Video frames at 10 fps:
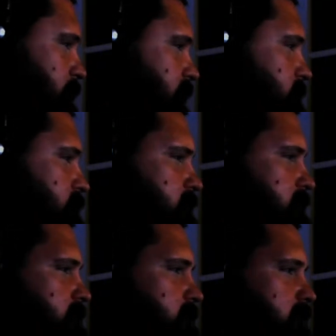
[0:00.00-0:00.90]
I was pretty sure
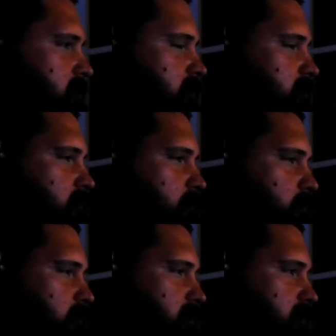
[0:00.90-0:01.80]
that this
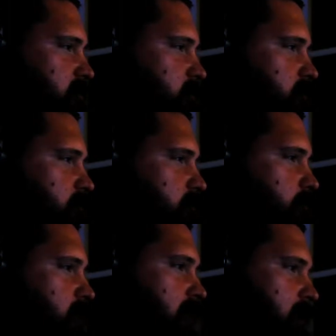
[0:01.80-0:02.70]
workstation was from
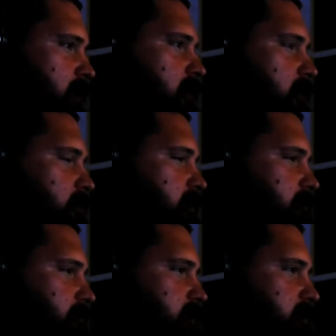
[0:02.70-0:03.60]
around
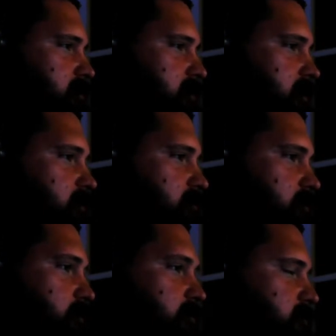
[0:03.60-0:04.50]
2010 or so. It
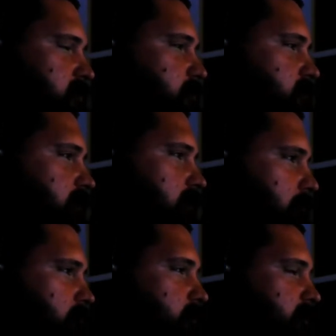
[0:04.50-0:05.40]
turns out it was like
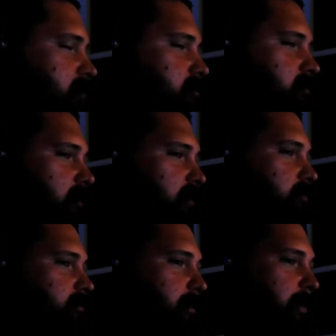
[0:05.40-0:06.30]
2011.
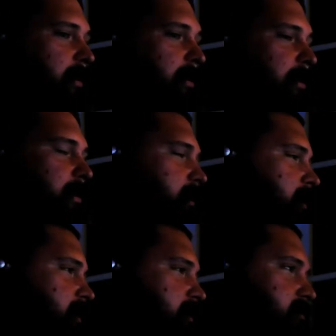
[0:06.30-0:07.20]

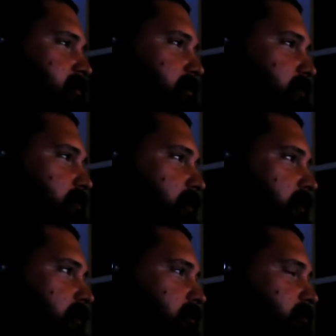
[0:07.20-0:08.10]
So what
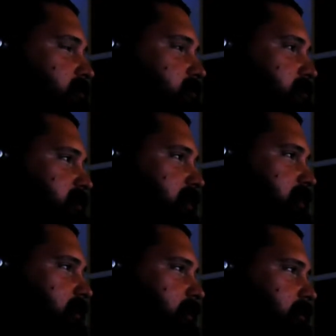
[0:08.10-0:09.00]
it was a
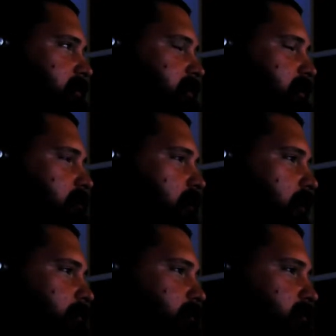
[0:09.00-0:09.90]
Dell
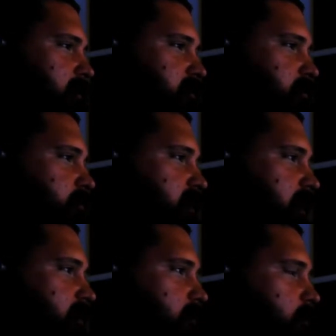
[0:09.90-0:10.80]
Optiplex 380
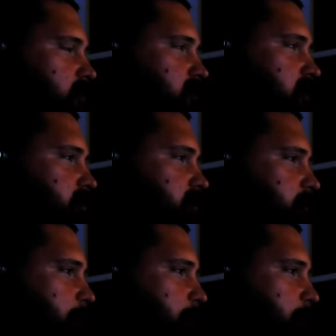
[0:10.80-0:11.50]
workstation.